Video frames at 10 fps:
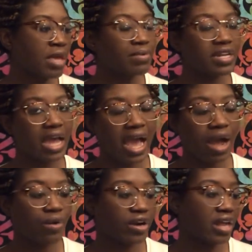maybe an
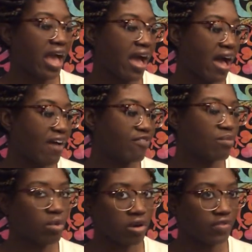hour and a half
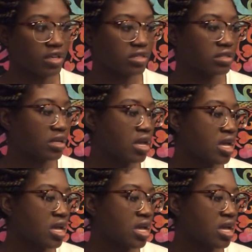more of this,